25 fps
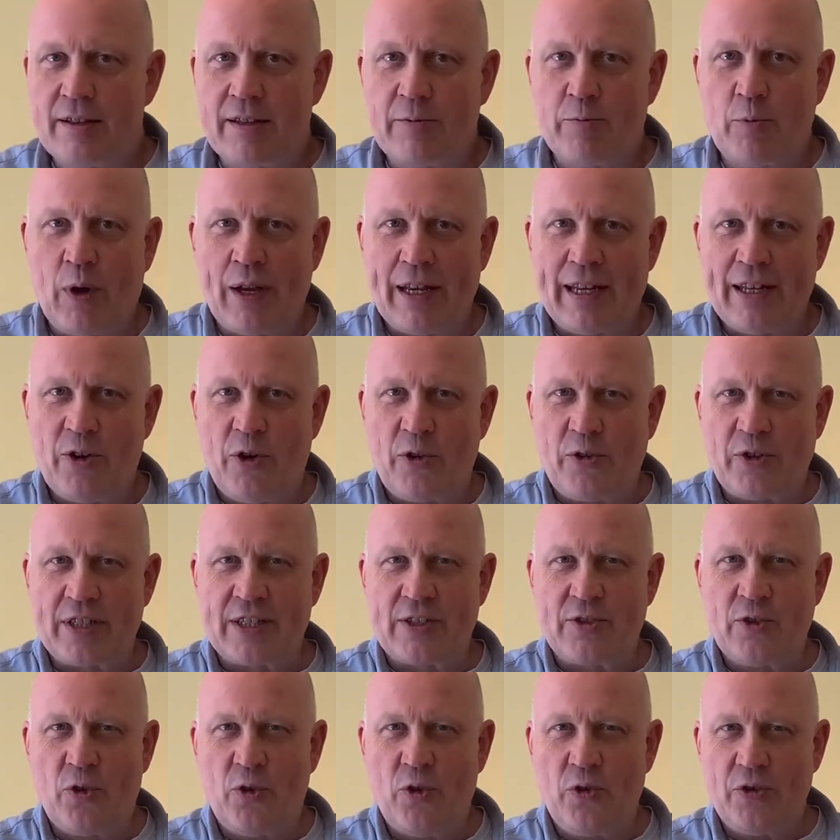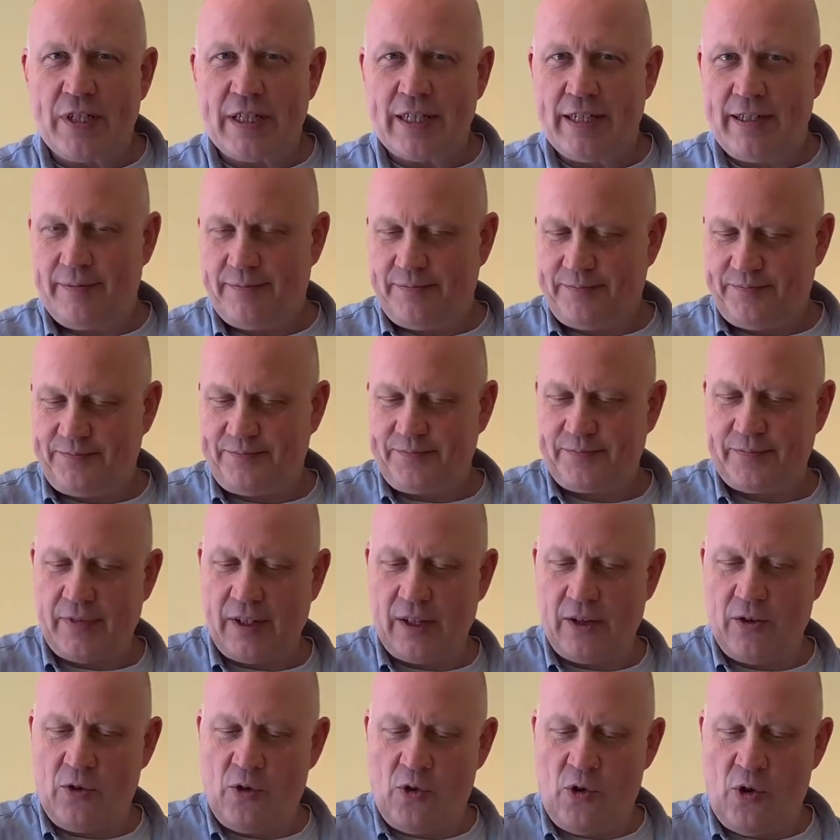one long snort
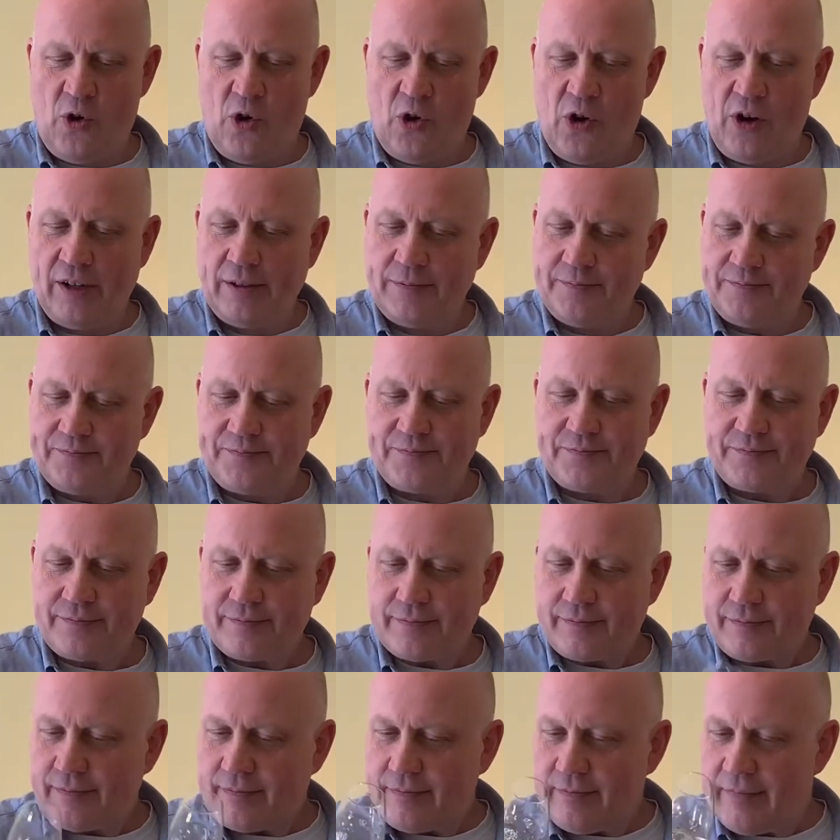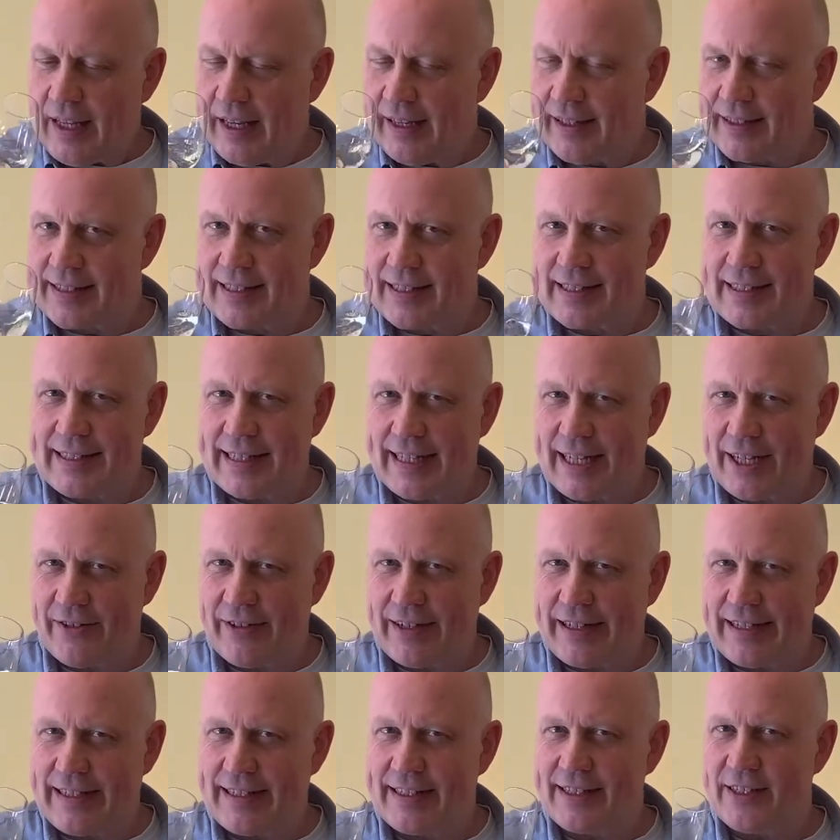or a
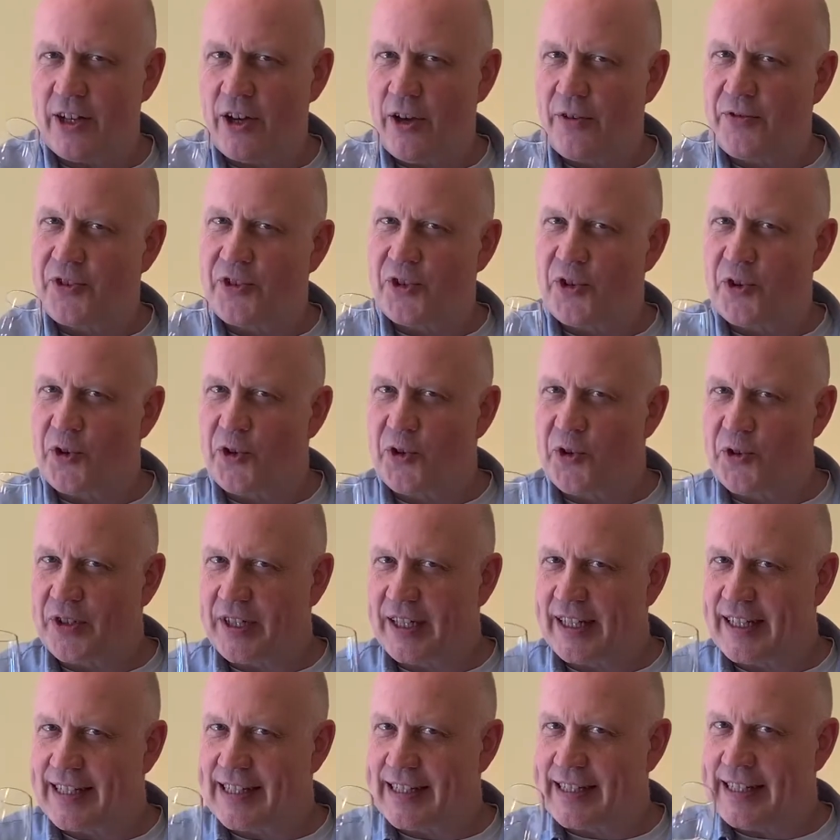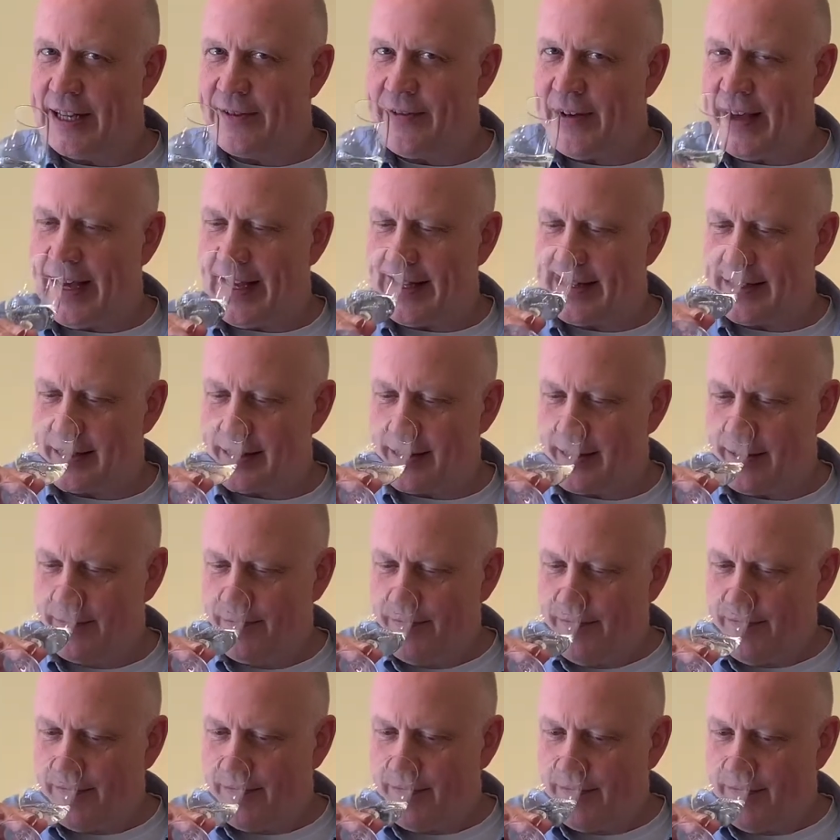series of short sniffettes.
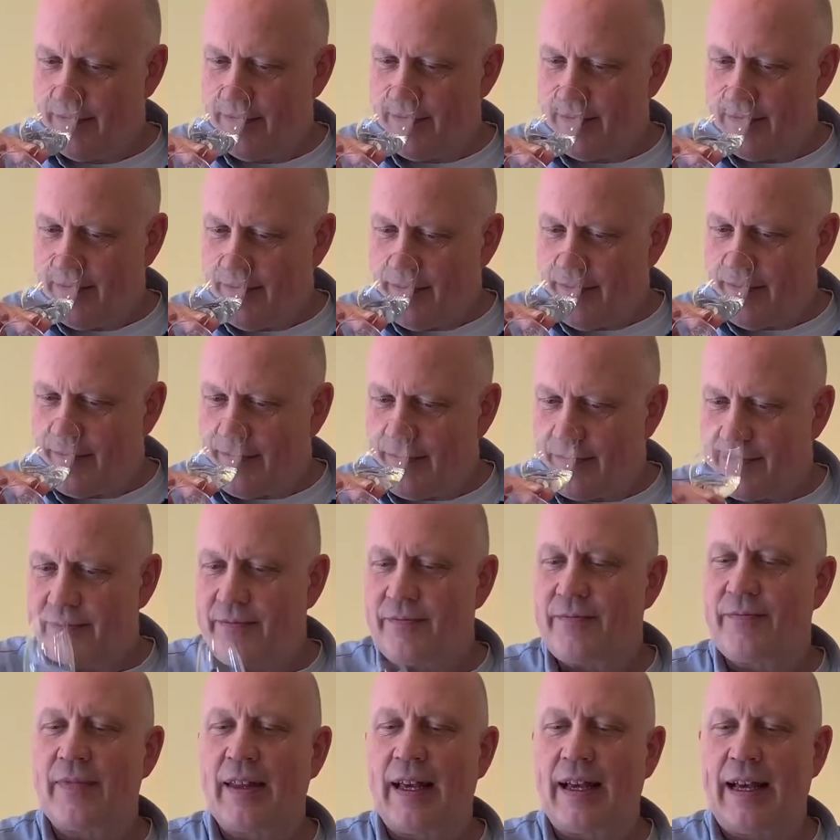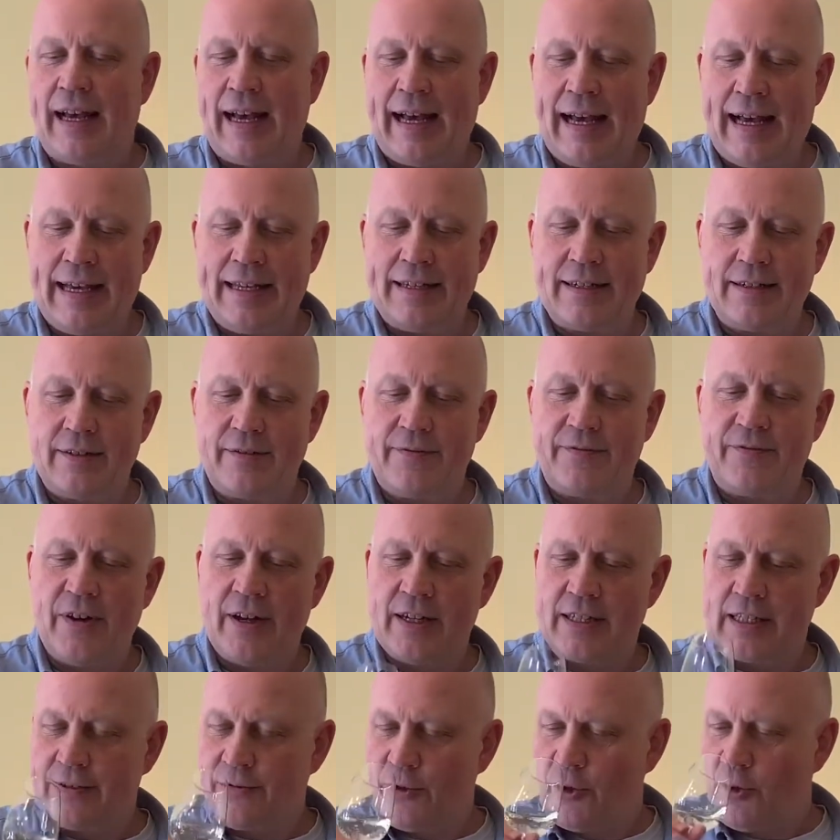And
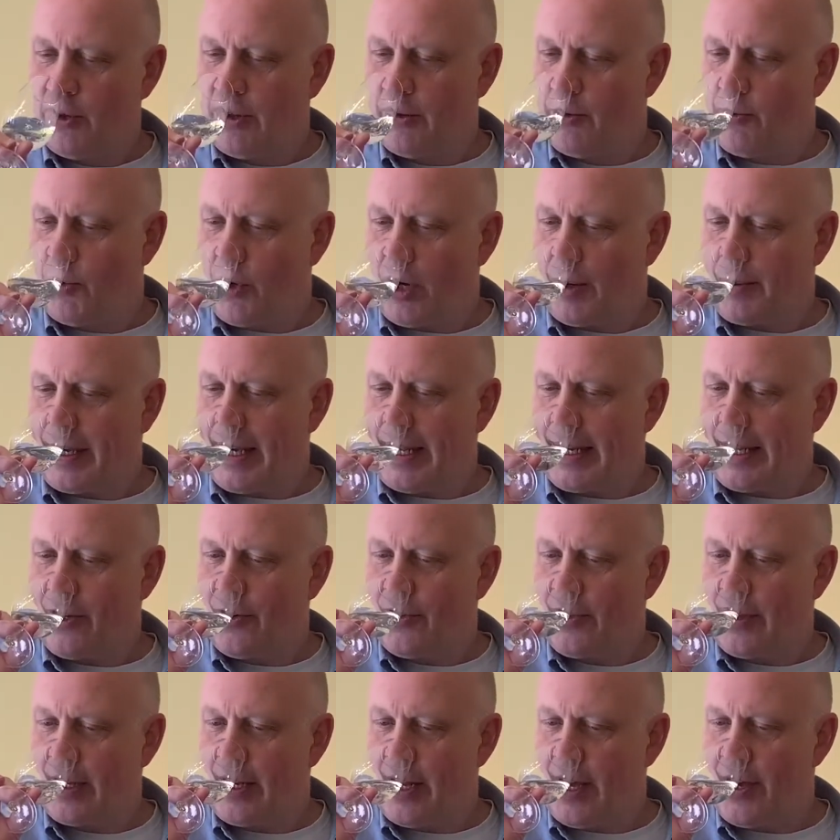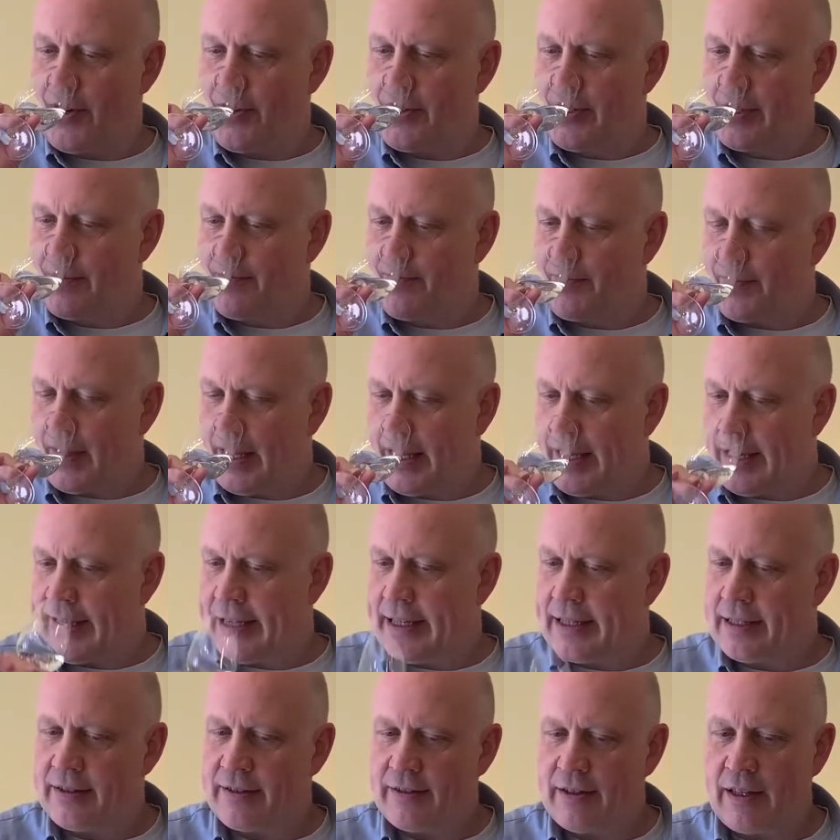first of all, what I'm getting on the nose
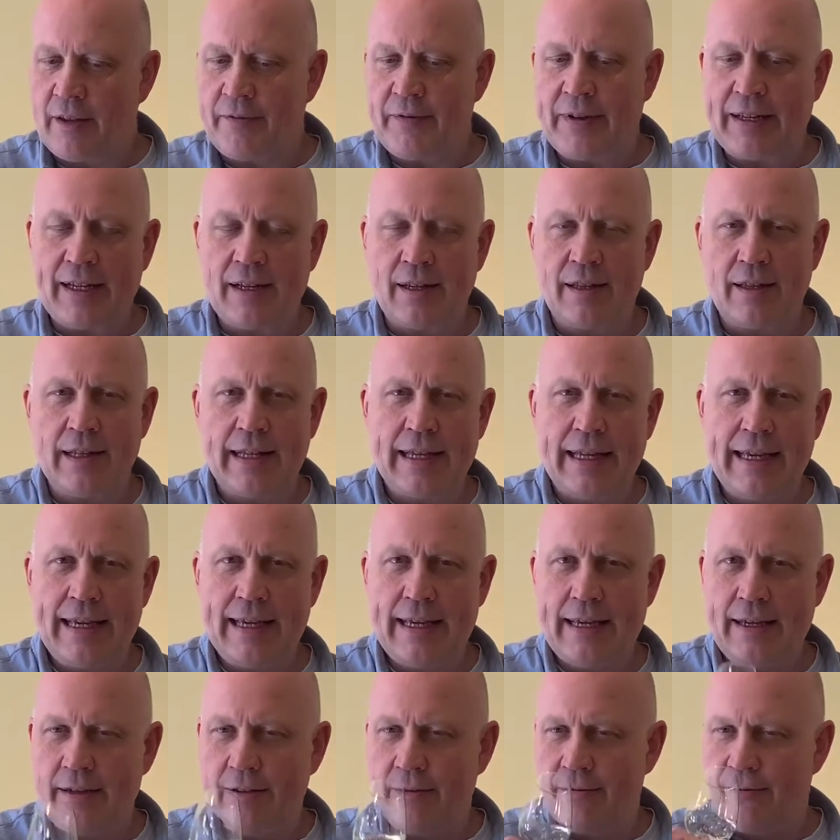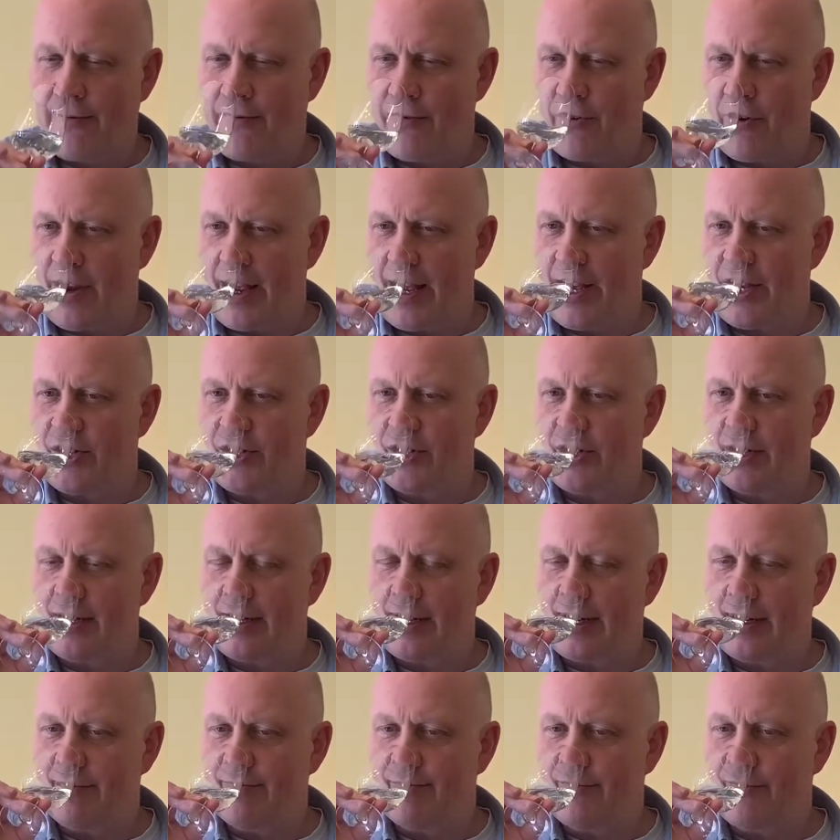is lovely, clean, fresh
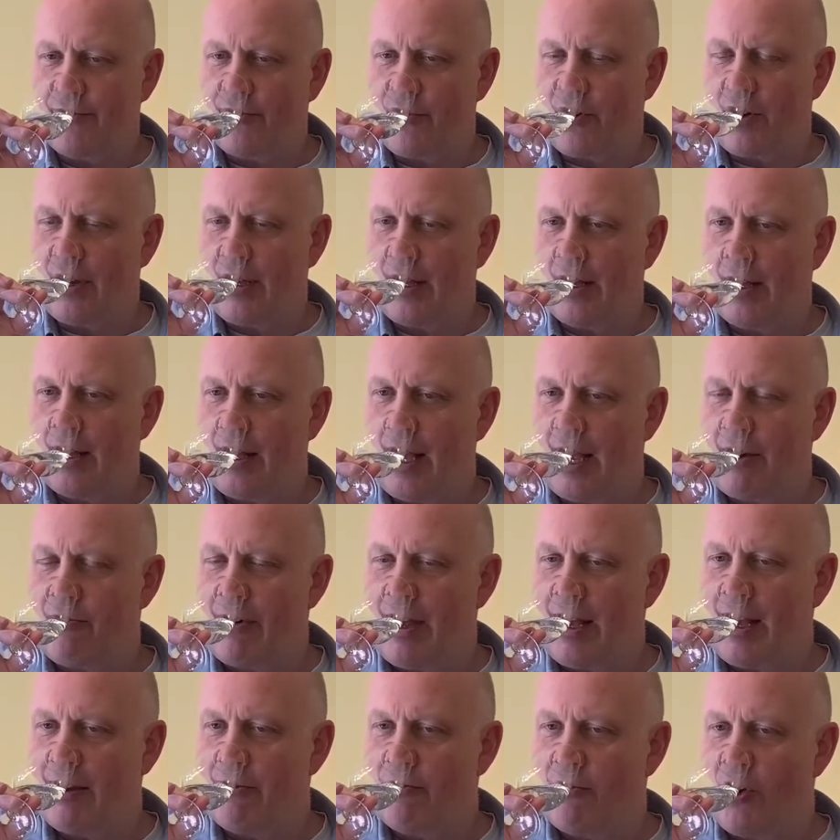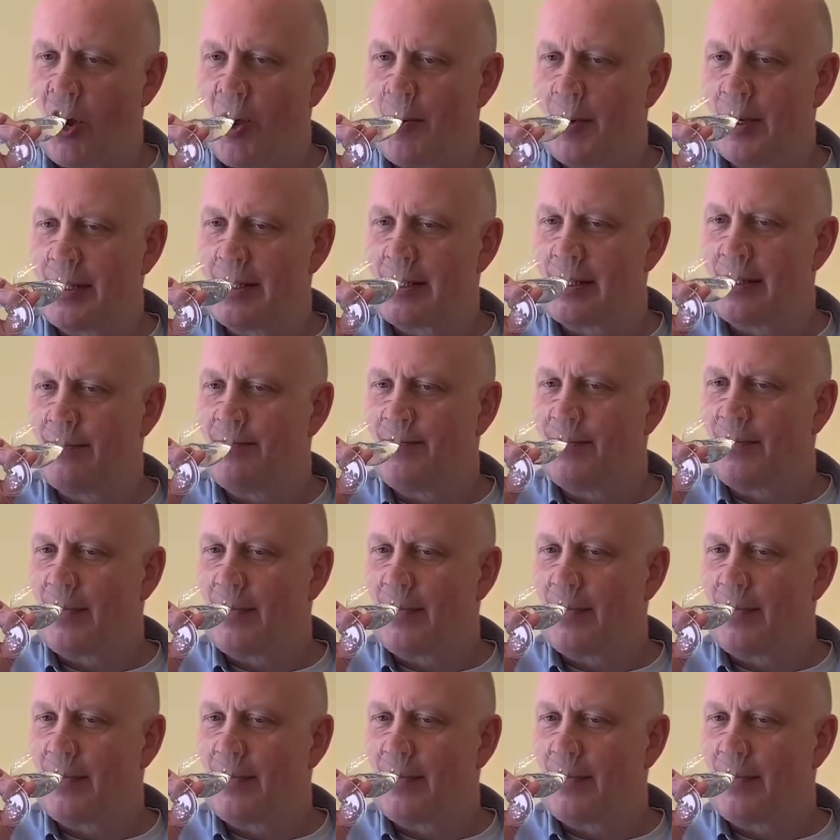aromas.